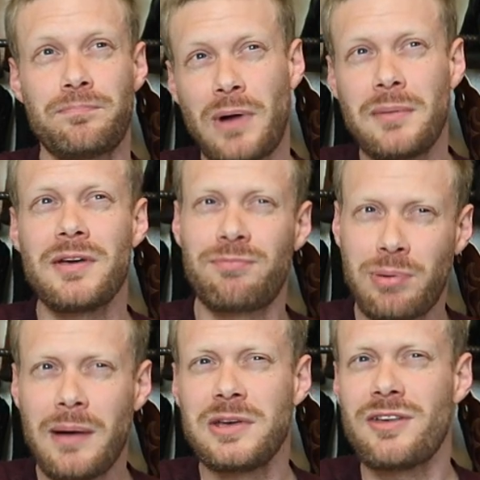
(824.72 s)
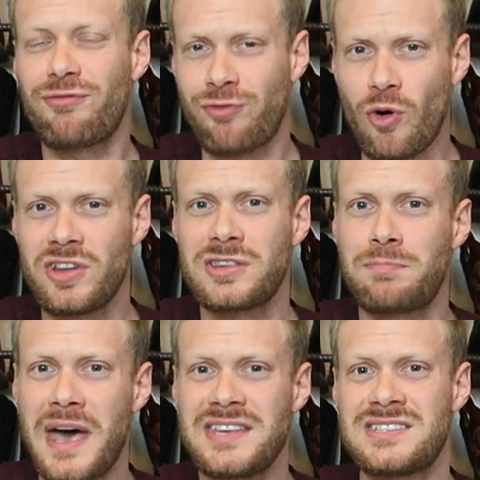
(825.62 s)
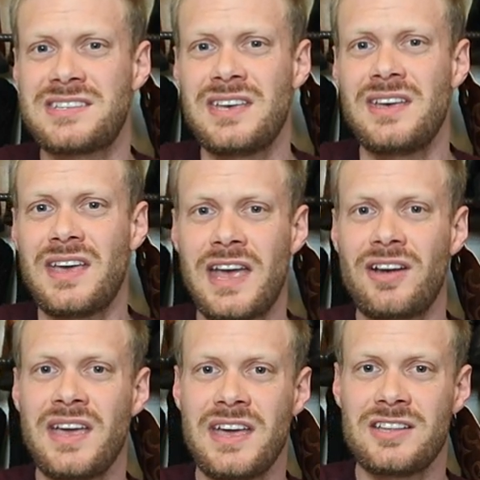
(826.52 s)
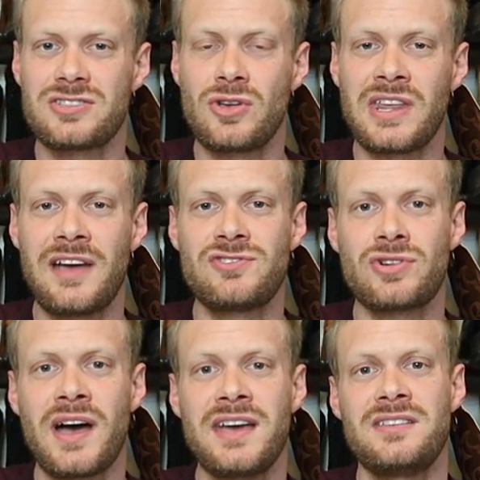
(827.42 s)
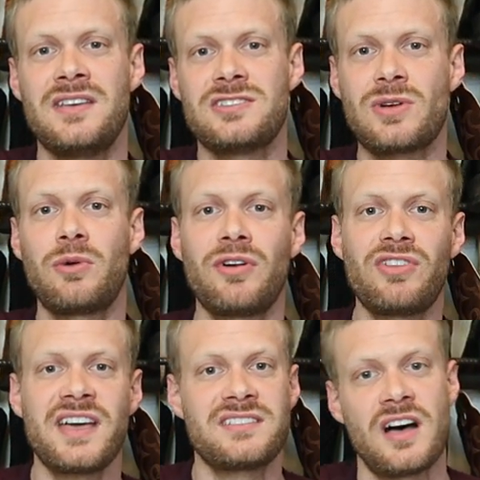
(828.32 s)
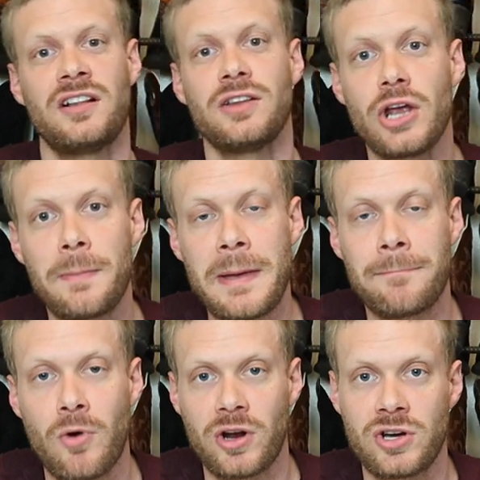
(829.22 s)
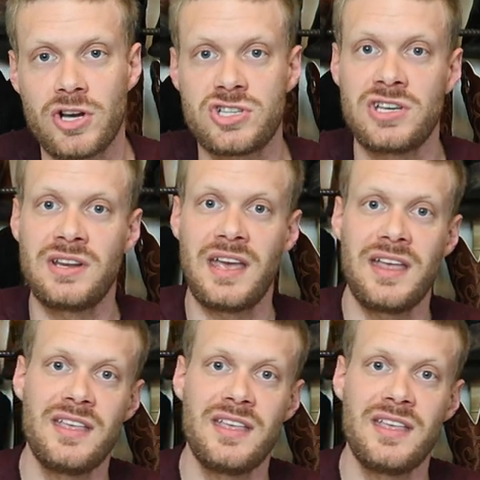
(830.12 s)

probably the fourth best Ariat insole that I've tried. So I would have liked a little bit more cushion,